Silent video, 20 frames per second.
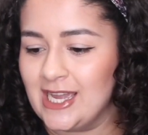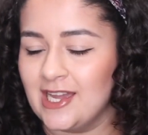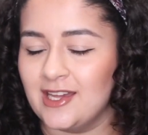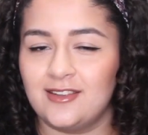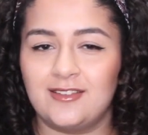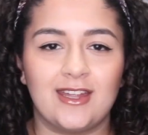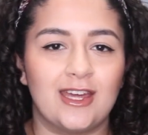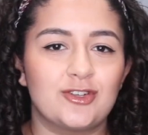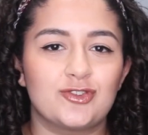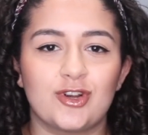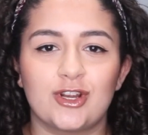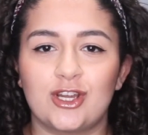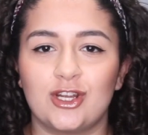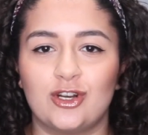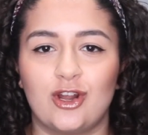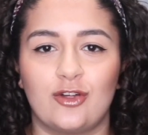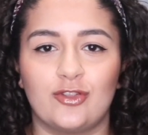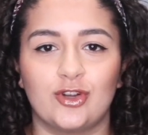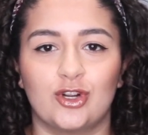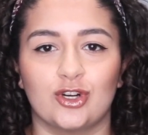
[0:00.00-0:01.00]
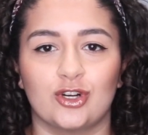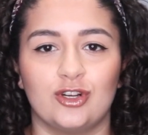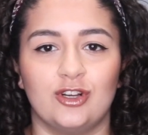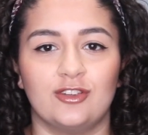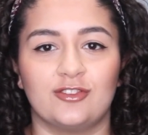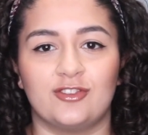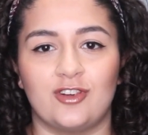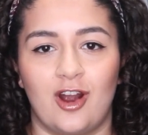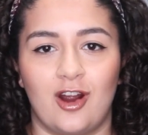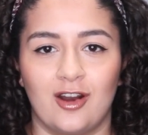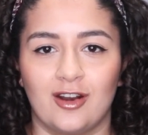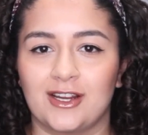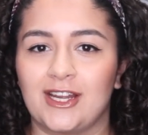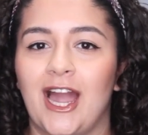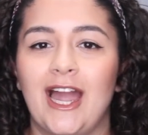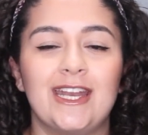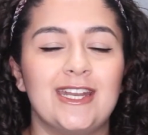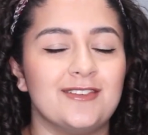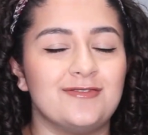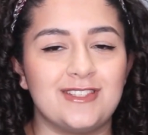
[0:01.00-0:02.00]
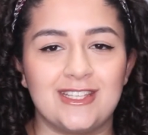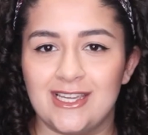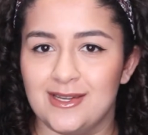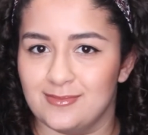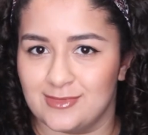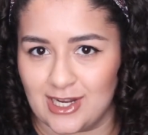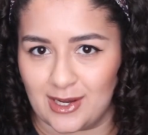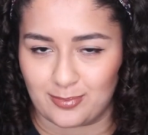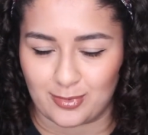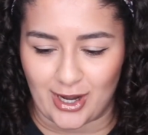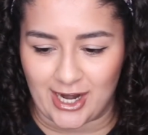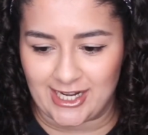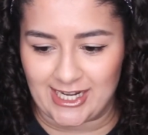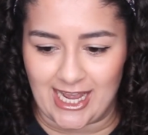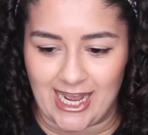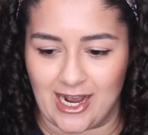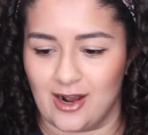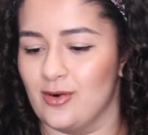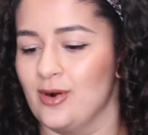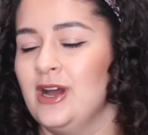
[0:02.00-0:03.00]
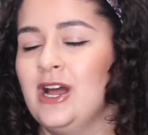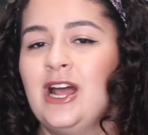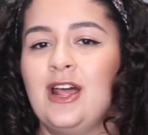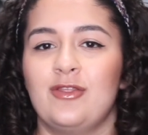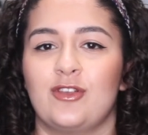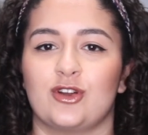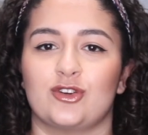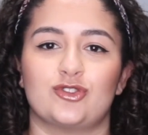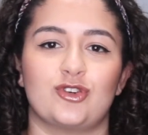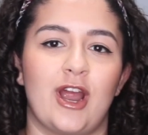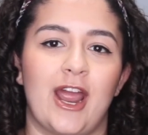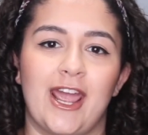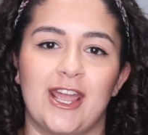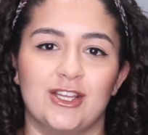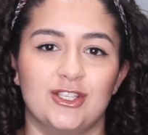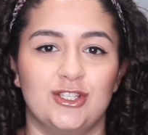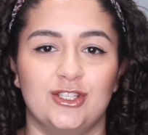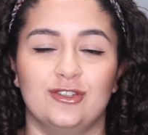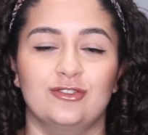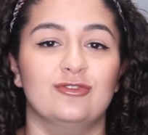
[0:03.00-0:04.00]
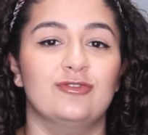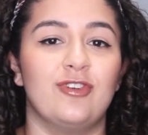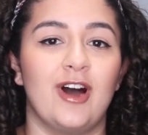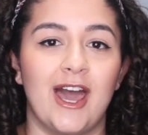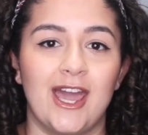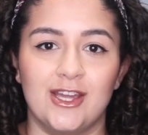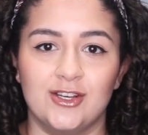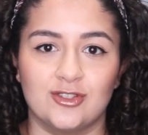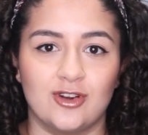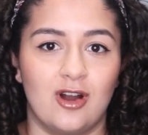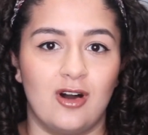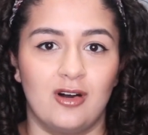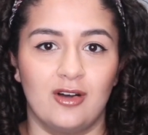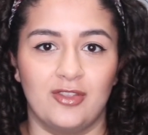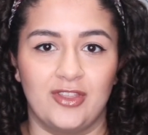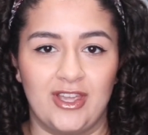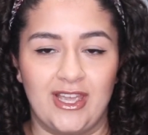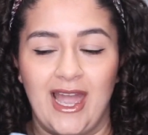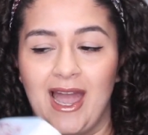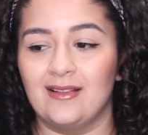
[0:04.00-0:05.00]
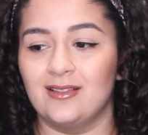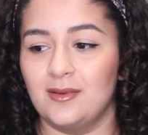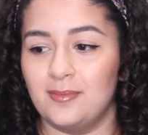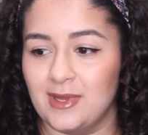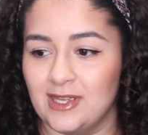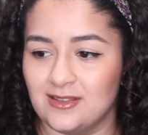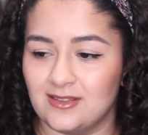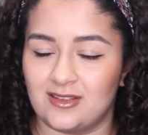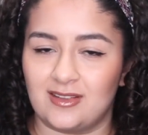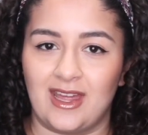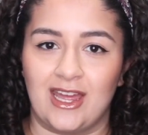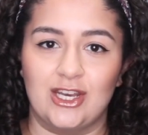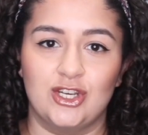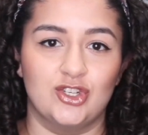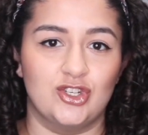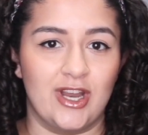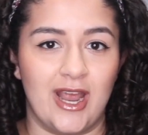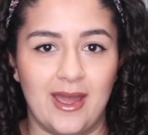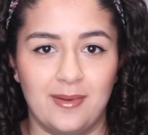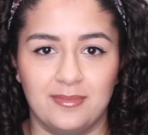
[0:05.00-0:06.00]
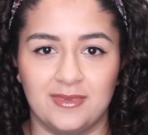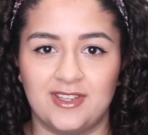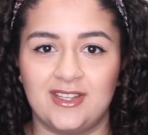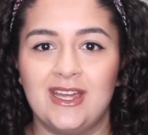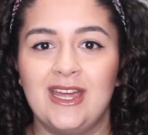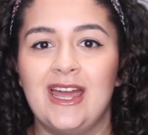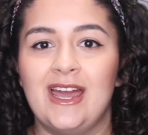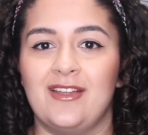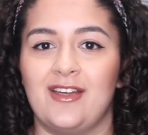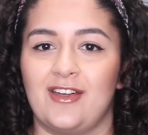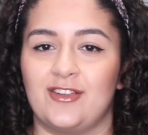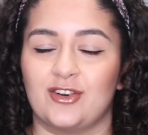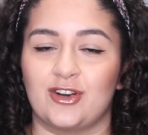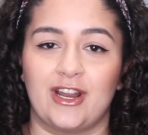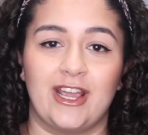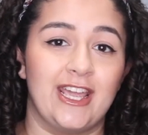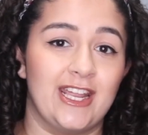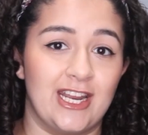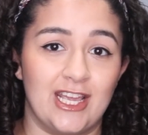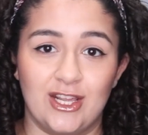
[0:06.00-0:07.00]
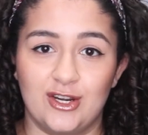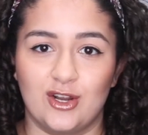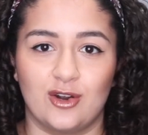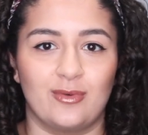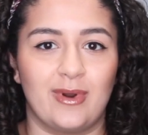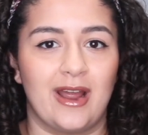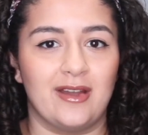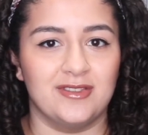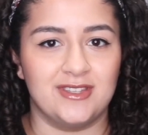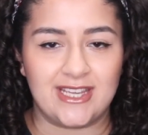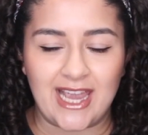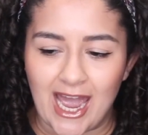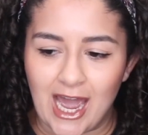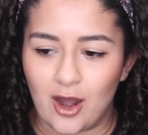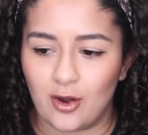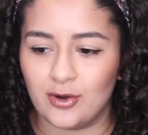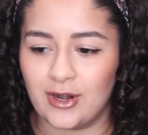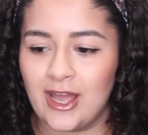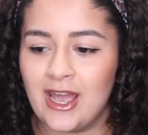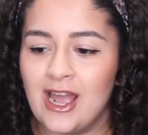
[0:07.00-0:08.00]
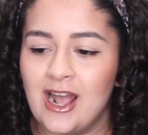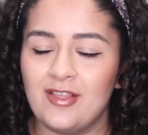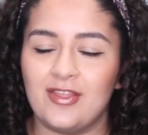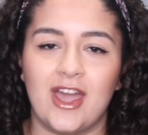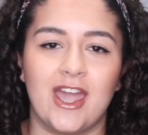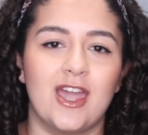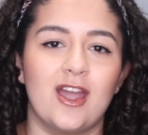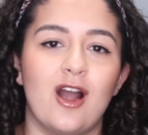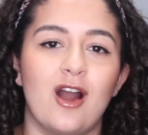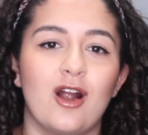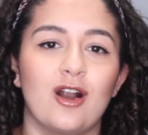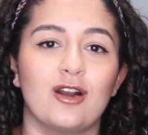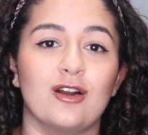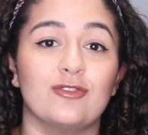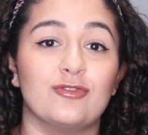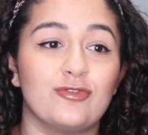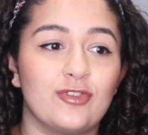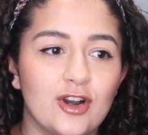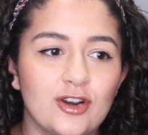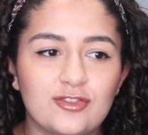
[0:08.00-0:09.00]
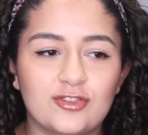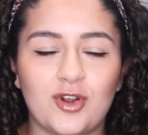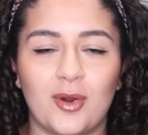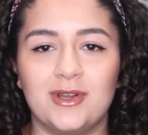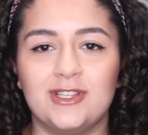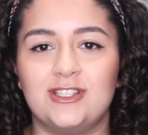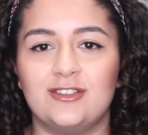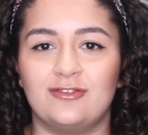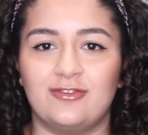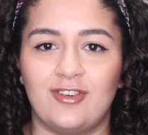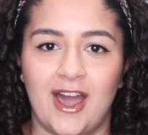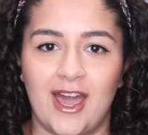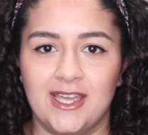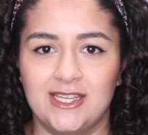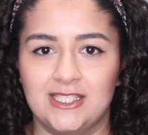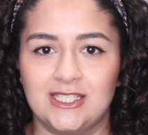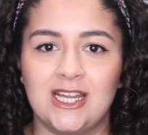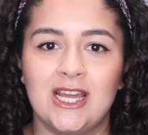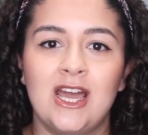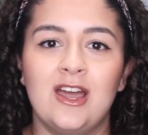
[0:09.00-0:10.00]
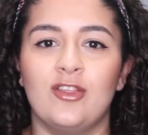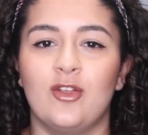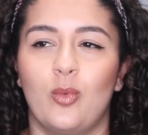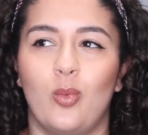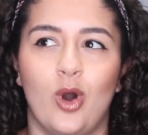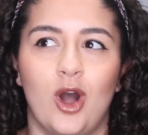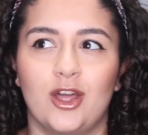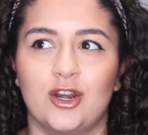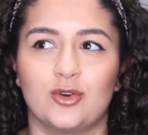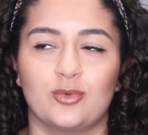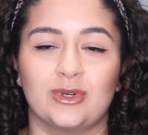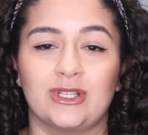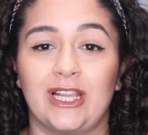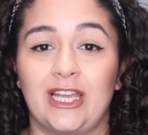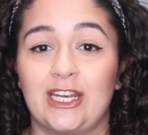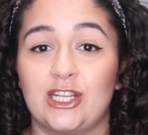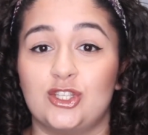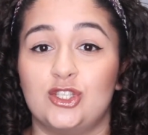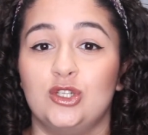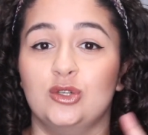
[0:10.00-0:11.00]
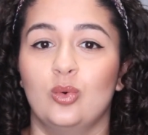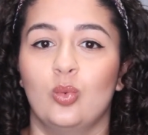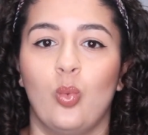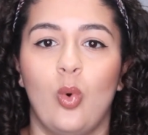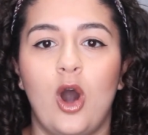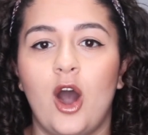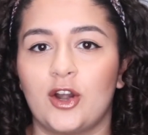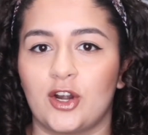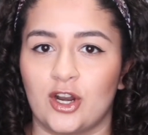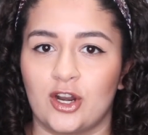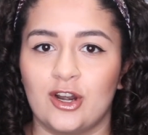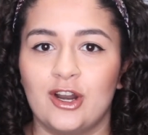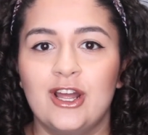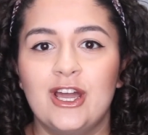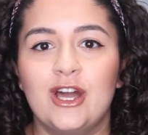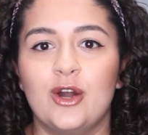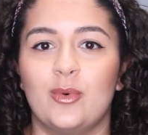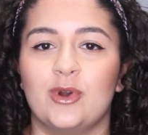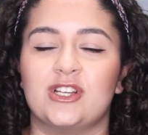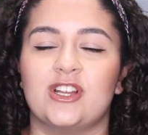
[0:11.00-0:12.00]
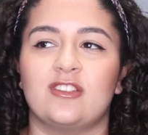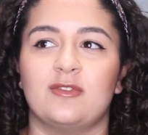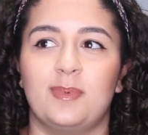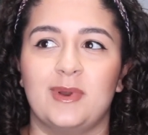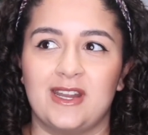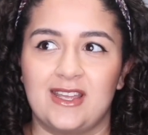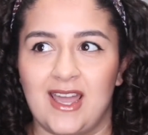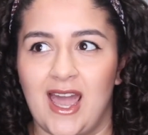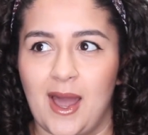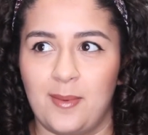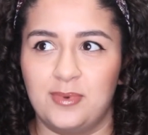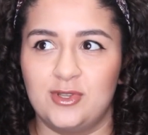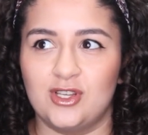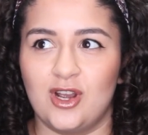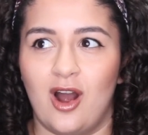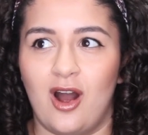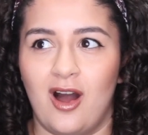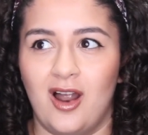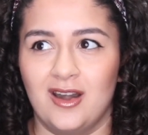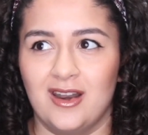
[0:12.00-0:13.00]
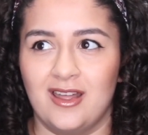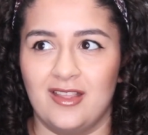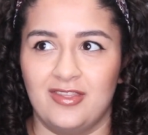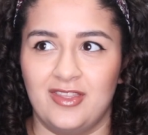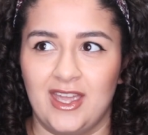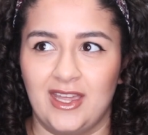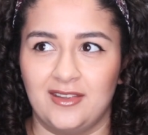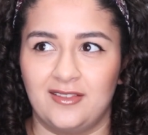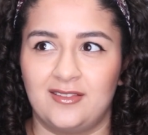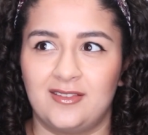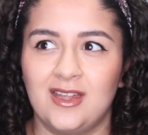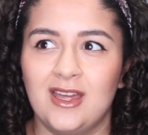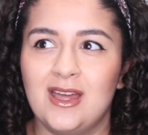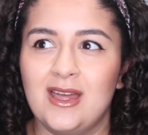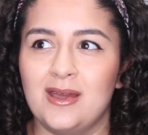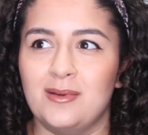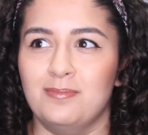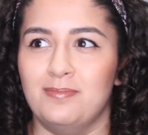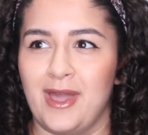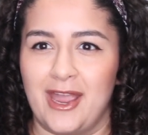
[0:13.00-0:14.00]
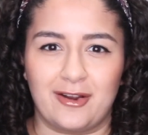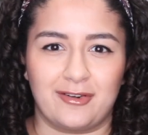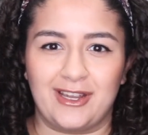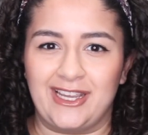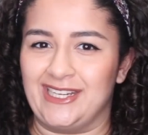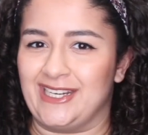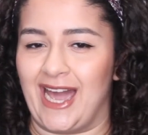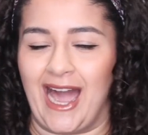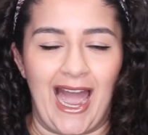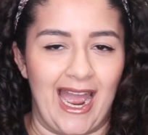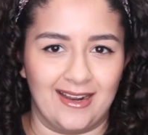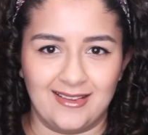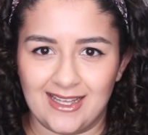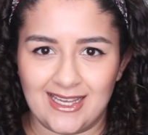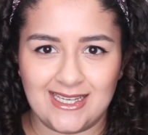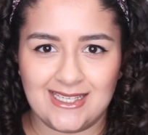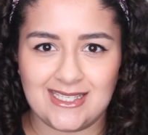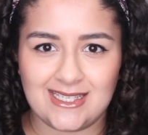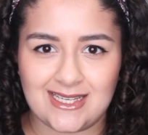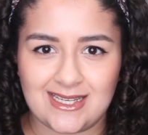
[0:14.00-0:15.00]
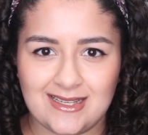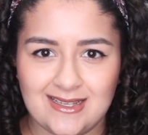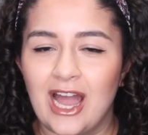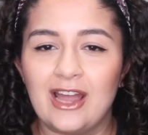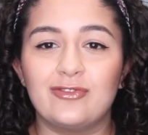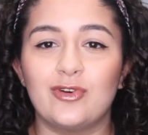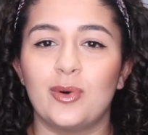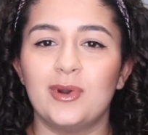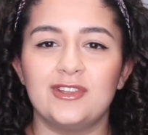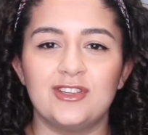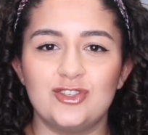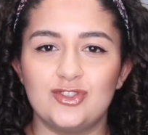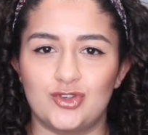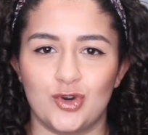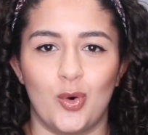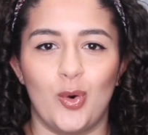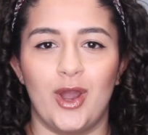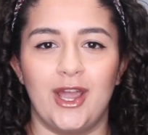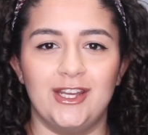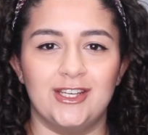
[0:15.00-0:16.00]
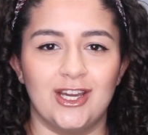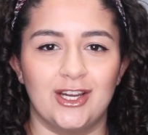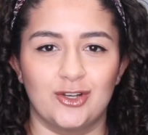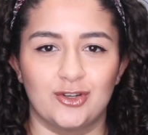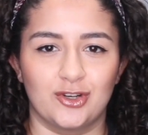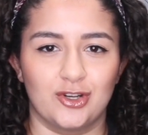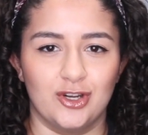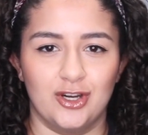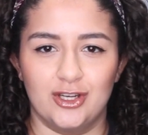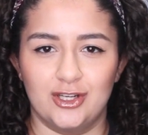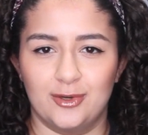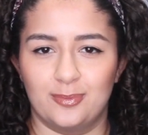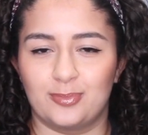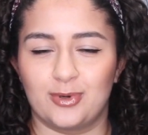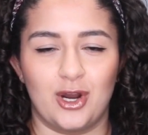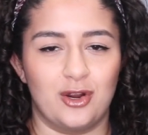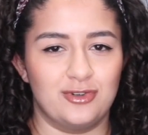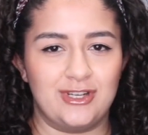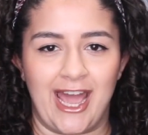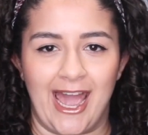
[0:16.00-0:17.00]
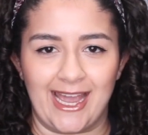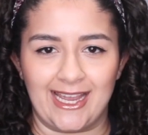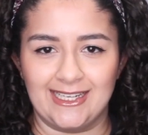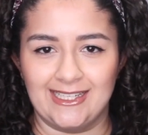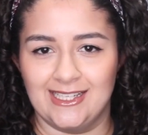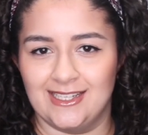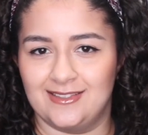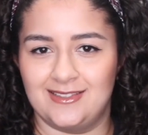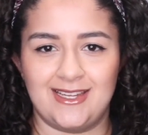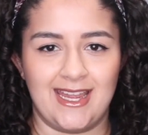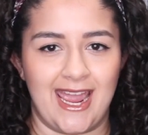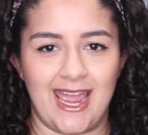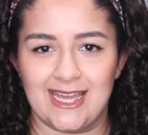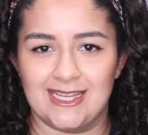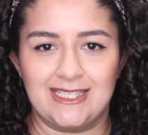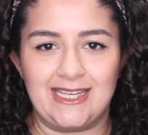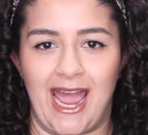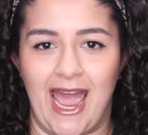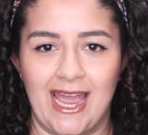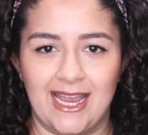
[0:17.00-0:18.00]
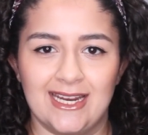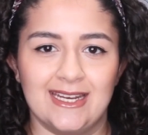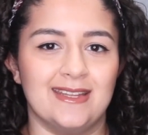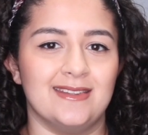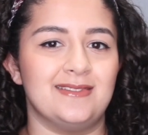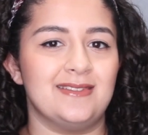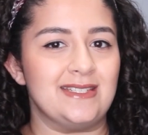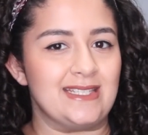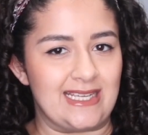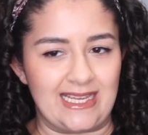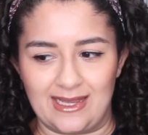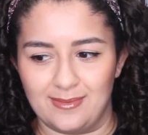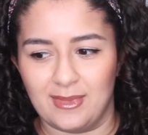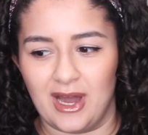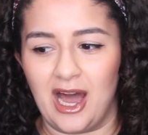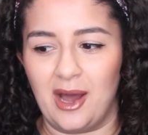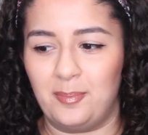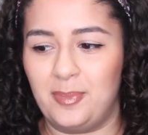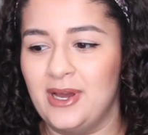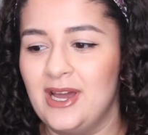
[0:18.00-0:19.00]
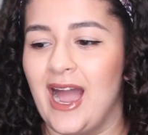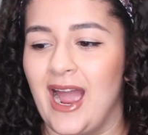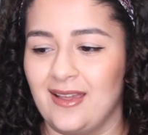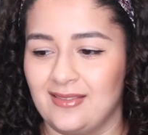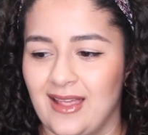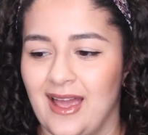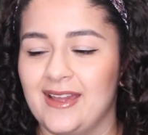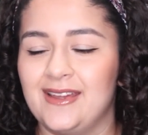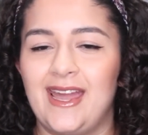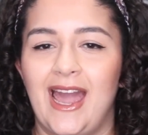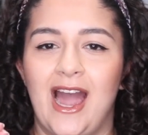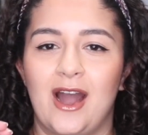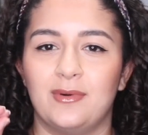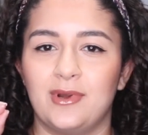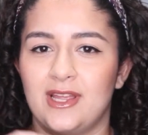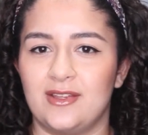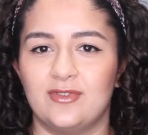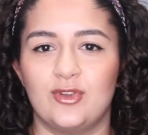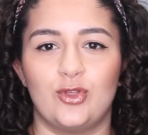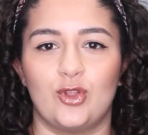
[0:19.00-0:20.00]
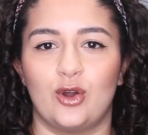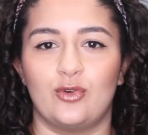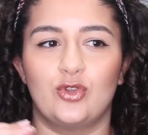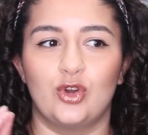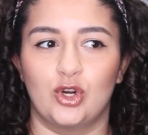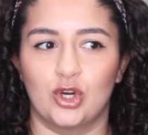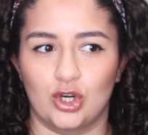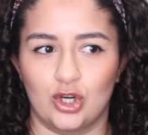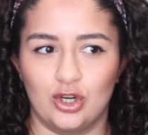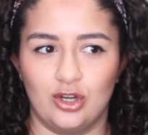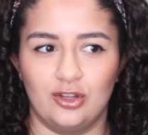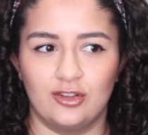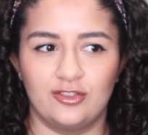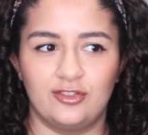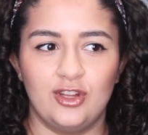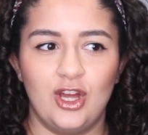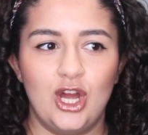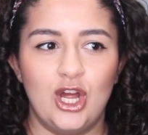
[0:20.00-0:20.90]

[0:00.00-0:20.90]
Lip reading: Cedric and all the girls are kind of teamed up right now. They're trying to find all the elements and gems that are hidden around town. They are first going to find the one related to water, which has been kept on this buried island. I've always enjoyed a good protagonist-antagonist team up. I like how even though the girls